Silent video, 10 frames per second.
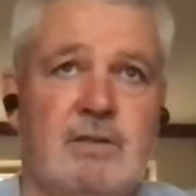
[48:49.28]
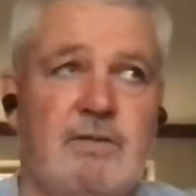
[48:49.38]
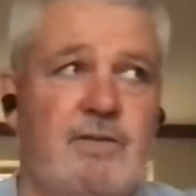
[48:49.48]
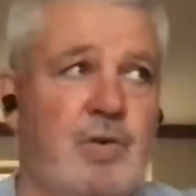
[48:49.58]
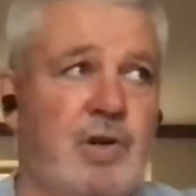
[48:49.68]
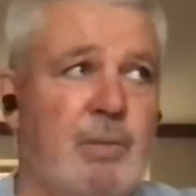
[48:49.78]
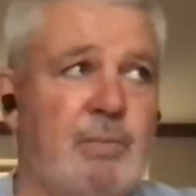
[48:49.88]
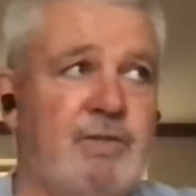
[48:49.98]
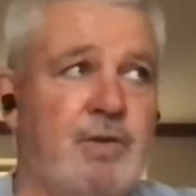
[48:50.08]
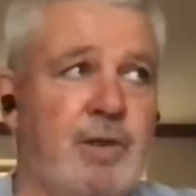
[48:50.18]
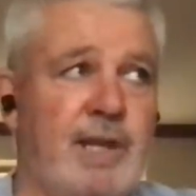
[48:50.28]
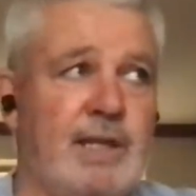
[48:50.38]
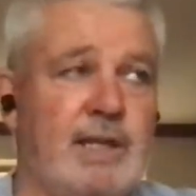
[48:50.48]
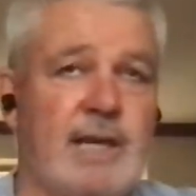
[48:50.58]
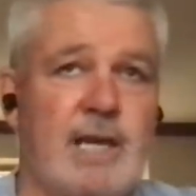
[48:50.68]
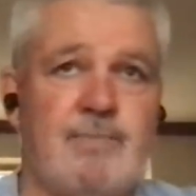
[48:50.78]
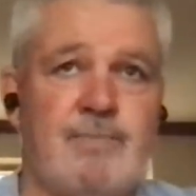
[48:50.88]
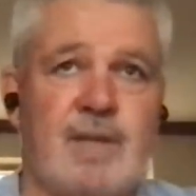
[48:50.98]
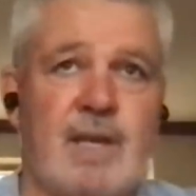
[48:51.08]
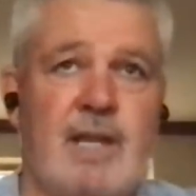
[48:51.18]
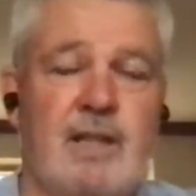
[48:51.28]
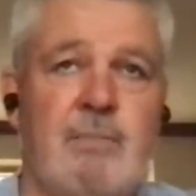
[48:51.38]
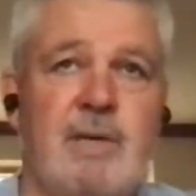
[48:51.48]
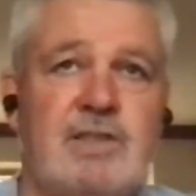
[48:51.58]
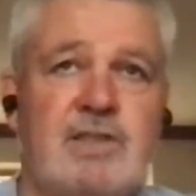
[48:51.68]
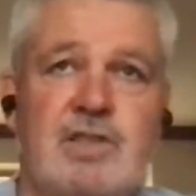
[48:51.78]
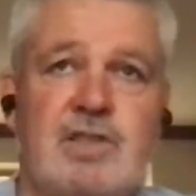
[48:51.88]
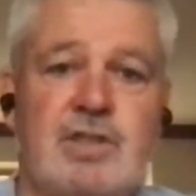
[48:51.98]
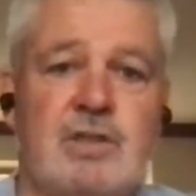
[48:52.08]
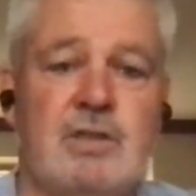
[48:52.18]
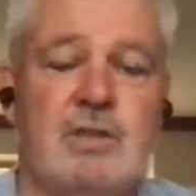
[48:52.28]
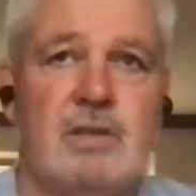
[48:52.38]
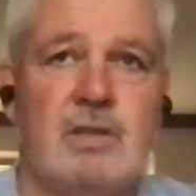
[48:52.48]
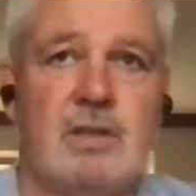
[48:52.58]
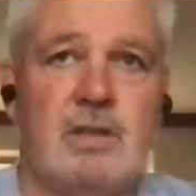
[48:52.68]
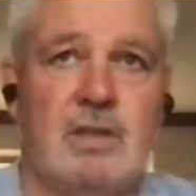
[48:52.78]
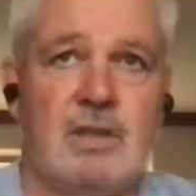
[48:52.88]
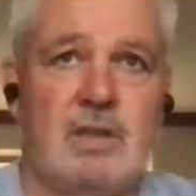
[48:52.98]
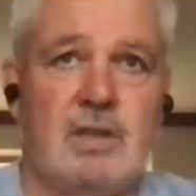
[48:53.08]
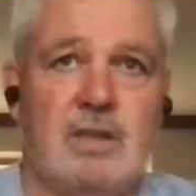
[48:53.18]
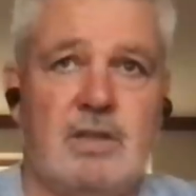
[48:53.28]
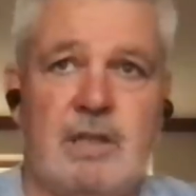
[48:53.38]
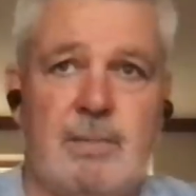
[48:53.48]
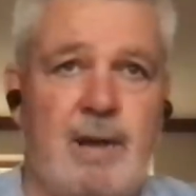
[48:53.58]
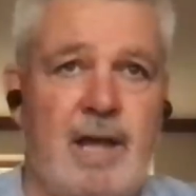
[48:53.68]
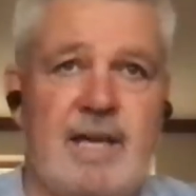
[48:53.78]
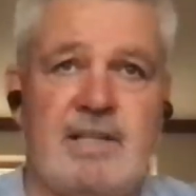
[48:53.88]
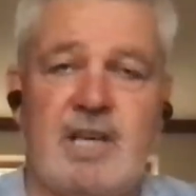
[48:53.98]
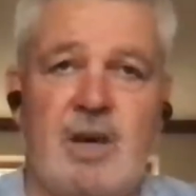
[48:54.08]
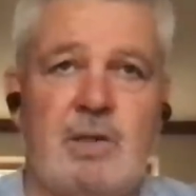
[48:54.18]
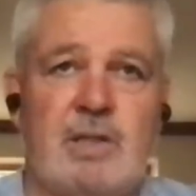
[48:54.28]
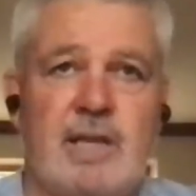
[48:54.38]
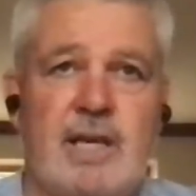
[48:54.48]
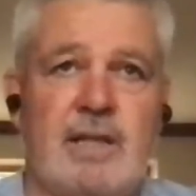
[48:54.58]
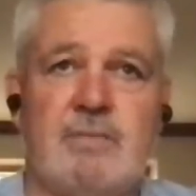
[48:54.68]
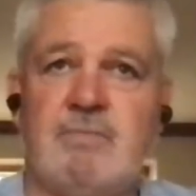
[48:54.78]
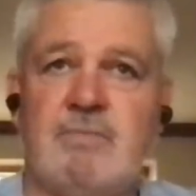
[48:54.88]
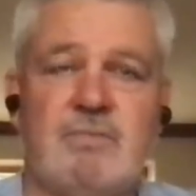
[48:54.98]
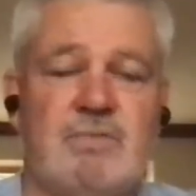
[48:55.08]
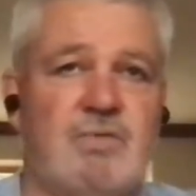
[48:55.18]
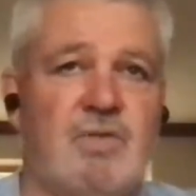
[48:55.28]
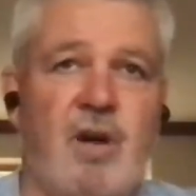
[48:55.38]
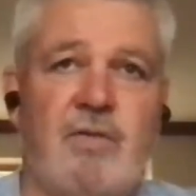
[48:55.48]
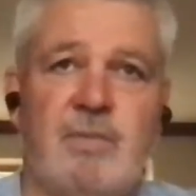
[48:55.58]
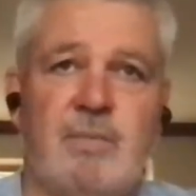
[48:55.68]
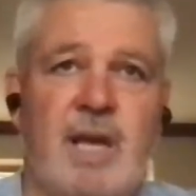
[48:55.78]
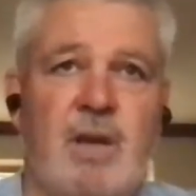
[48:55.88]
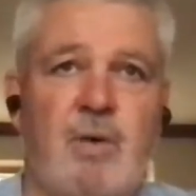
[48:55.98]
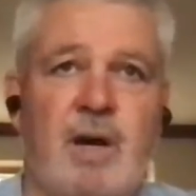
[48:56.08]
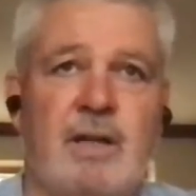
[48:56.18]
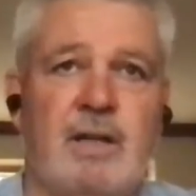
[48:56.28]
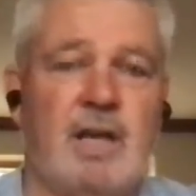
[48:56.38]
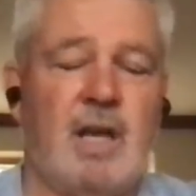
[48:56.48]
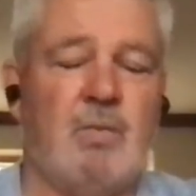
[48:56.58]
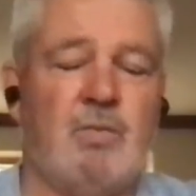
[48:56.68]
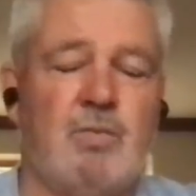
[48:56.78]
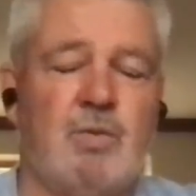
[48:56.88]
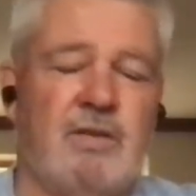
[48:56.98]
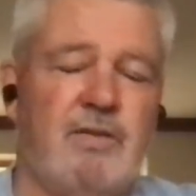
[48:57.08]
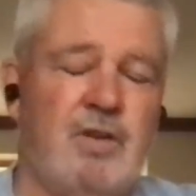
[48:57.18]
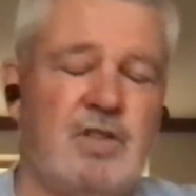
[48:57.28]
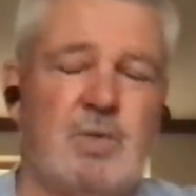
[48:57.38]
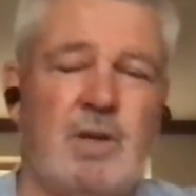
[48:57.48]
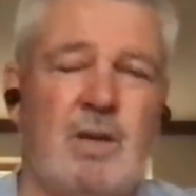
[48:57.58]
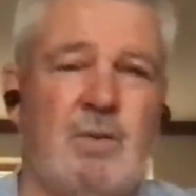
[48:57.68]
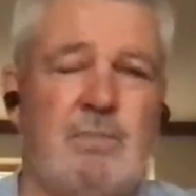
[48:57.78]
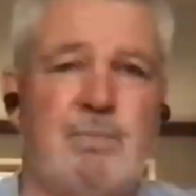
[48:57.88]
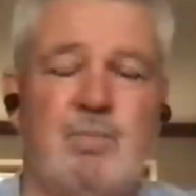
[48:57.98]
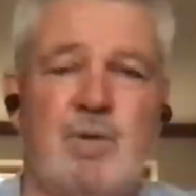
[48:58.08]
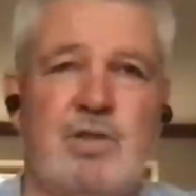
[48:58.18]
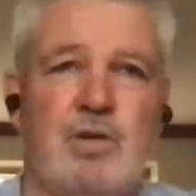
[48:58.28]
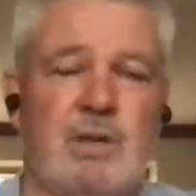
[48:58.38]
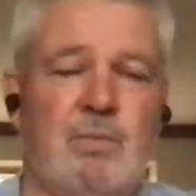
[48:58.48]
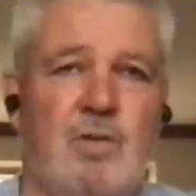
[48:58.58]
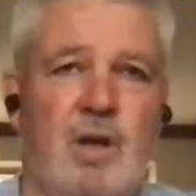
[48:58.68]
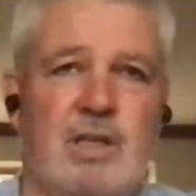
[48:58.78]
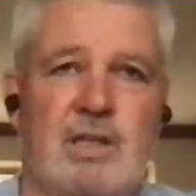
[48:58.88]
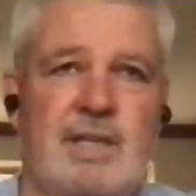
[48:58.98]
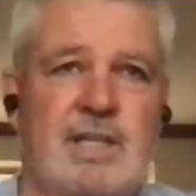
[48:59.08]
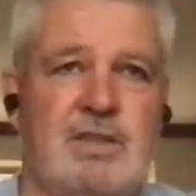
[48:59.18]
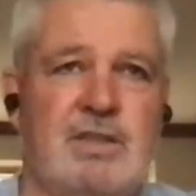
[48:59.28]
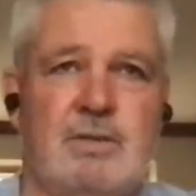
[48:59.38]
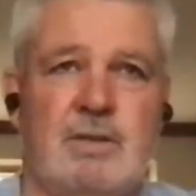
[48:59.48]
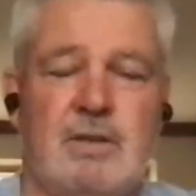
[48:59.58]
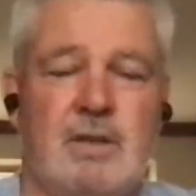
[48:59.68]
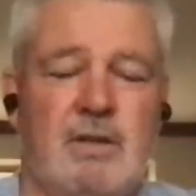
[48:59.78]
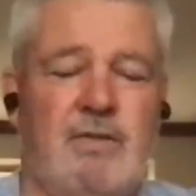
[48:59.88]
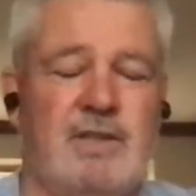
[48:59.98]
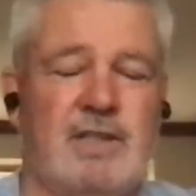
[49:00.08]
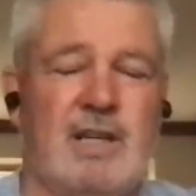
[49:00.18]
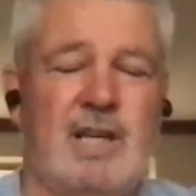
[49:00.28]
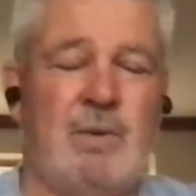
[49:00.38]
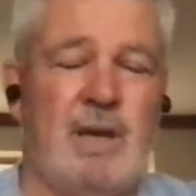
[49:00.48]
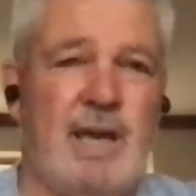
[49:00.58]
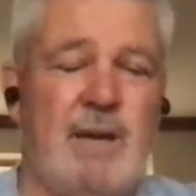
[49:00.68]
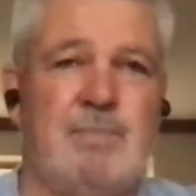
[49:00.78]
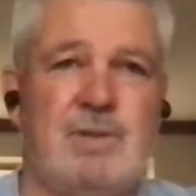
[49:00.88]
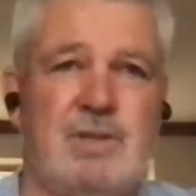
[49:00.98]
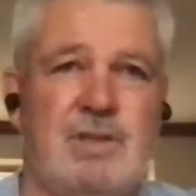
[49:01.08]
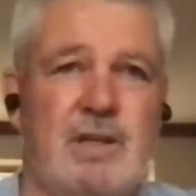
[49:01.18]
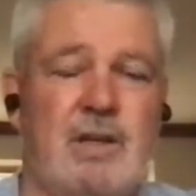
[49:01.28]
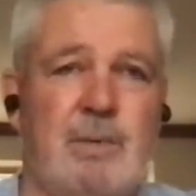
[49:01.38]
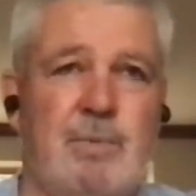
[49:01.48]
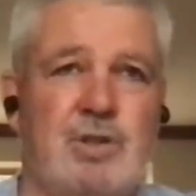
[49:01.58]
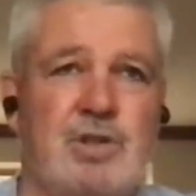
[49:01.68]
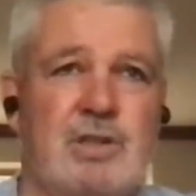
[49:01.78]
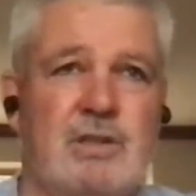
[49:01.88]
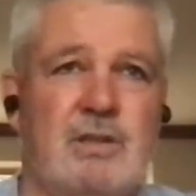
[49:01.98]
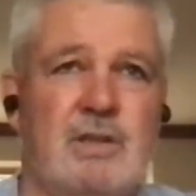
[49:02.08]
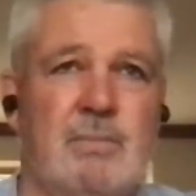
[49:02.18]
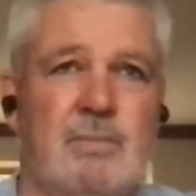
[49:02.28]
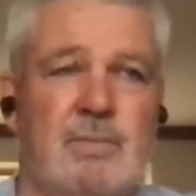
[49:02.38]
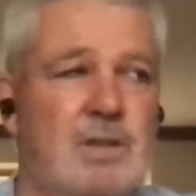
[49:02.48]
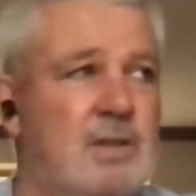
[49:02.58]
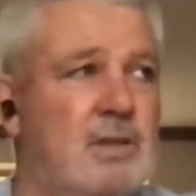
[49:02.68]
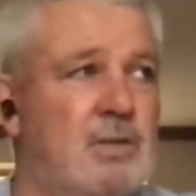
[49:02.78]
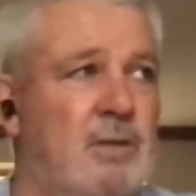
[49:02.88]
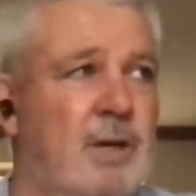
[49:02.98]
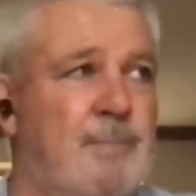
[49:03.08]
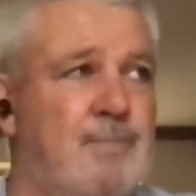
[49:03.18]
fortnight before the England game. And the message to the players going to that right from day one, and first week we, we took them right to the edge physically. We absolutely pushed them to, um,